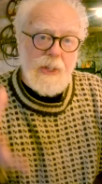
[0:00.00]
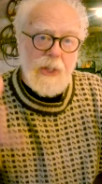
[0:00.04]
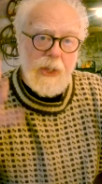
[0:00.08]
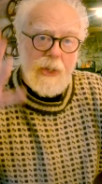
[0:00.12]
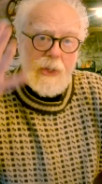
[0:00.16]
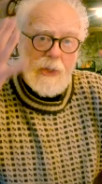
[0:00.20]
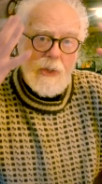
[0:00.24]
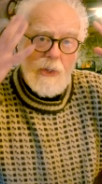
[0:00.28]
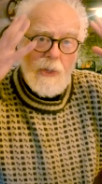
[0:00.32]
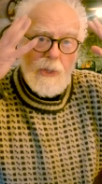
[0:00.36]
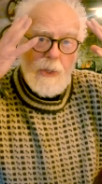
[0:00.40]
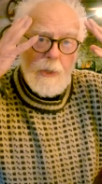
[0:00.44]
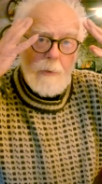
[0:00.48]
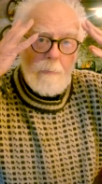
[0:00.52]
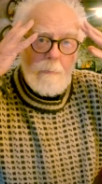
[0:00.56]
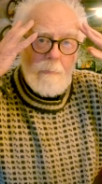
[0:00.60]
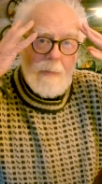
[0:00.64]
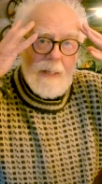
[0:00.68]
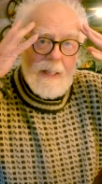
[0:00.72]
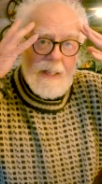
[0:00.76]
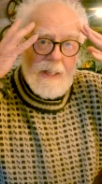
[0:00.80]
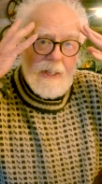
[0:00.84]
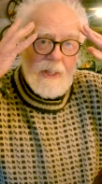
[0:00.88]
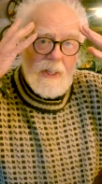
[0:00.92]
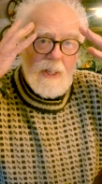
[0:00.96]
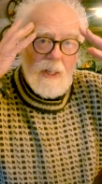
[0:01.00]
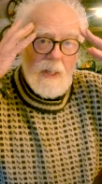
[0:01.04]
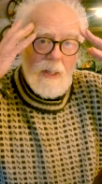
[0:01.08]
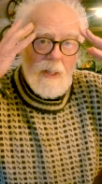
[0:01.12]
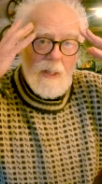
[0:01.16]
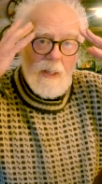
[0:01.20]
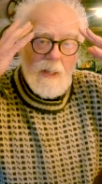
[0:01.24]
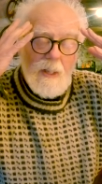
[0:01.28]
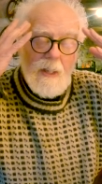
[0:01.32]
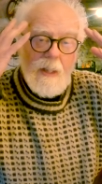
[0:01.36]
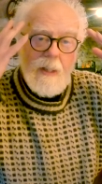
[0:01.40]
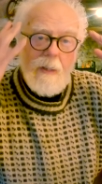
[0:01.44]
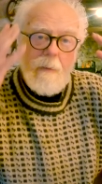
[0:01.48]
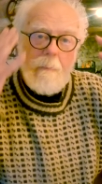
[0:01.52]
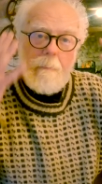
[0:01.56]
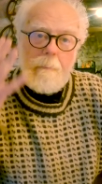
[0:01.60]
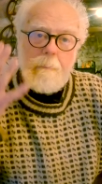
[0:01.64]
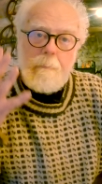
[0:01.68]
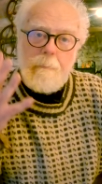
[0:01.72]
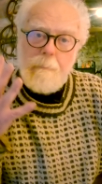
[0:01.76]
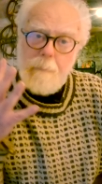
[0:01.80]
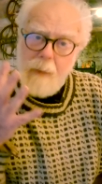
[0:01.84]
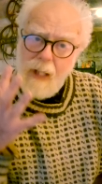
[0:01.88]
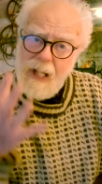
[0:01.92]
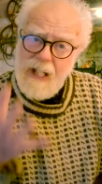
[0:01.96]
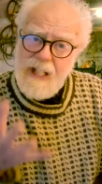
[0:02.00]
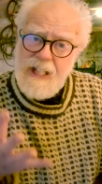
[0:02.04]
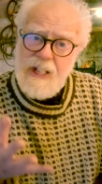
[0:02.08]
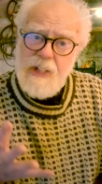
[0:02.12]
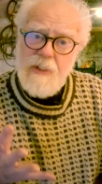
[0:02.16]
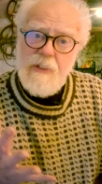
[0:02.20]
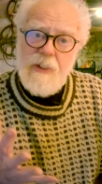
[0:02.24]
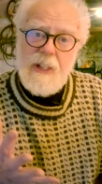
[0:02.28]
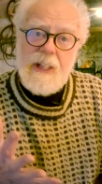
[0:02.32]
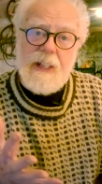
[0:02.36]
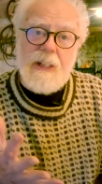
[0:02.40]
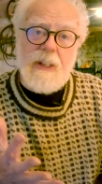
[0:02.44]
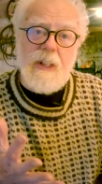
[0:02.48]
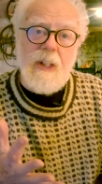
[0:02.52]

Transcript: to transmit binary